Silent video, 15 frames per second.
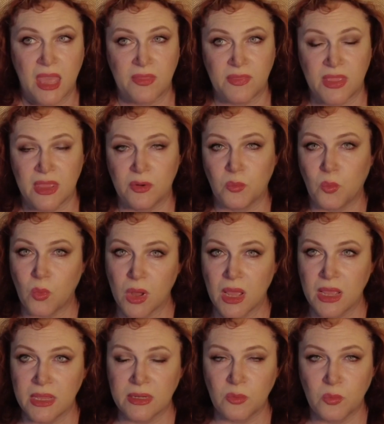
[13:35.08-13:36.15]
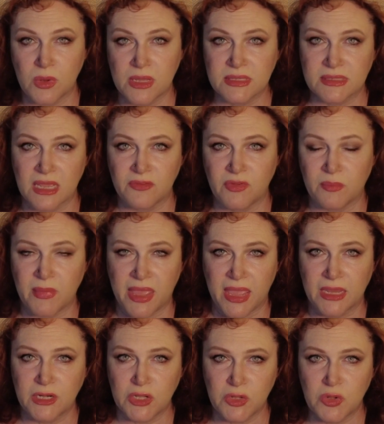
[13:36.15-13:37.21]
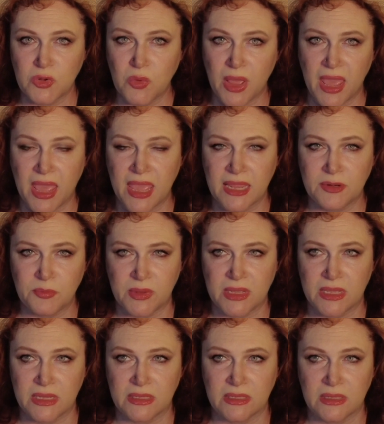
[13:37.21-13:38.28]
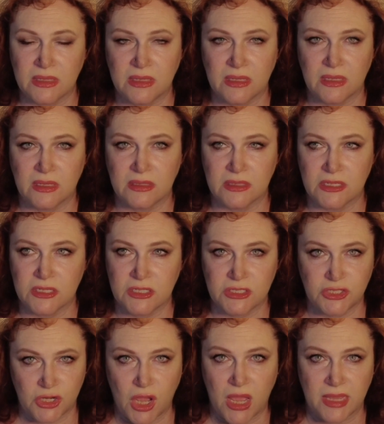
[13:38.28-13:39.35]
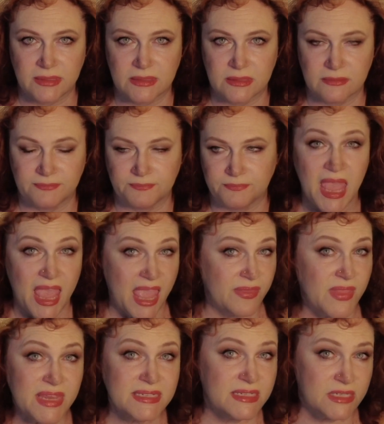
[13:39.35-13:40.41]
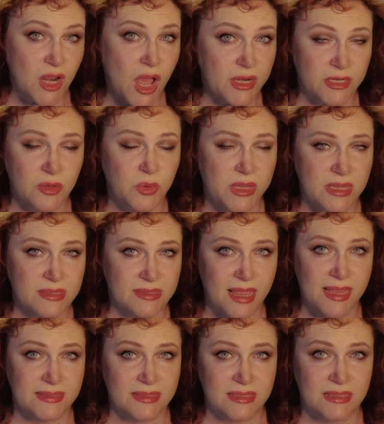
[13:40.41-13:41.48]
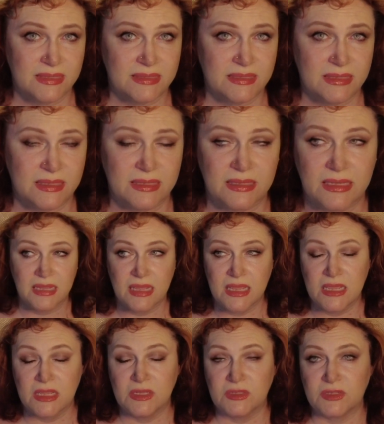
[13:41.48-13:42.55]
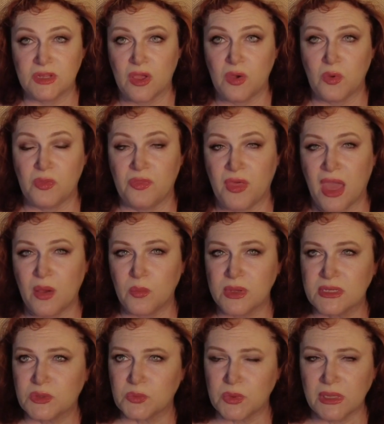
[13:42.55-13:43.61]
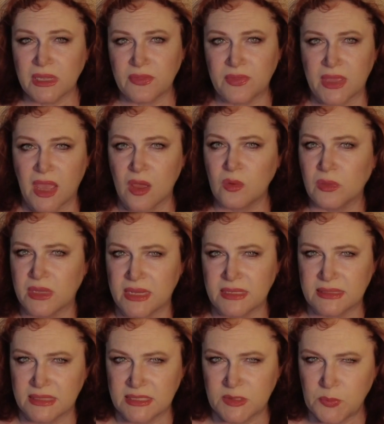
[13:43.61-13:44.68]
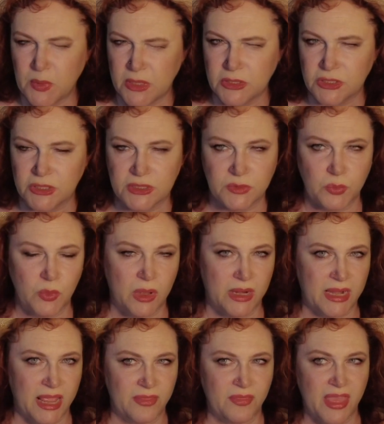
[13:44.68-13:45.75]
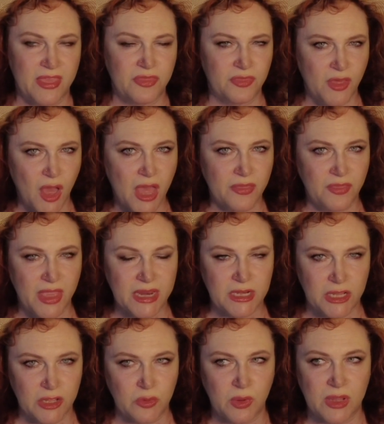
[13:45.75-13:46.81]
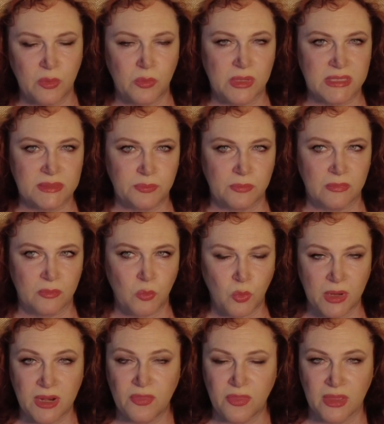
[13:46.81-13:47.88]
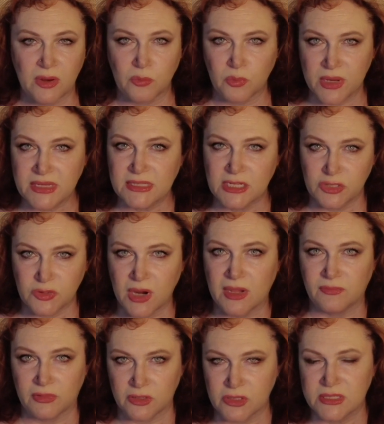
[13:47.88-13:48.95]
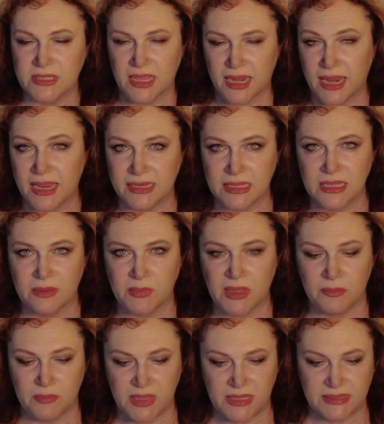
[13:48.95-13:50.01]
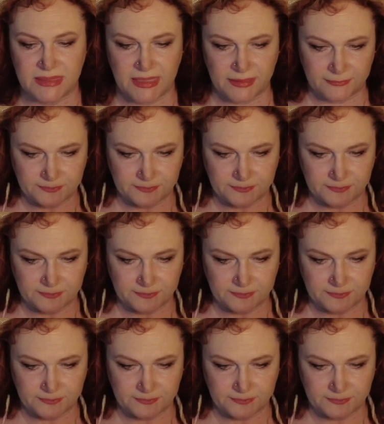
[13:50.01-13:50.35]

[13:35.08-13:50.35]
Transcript: then one was of a man who had been shot, and they did not know his identity. So that was really the only suspicious one, and they thought they knew it was one of the recent travelers that had come up missing.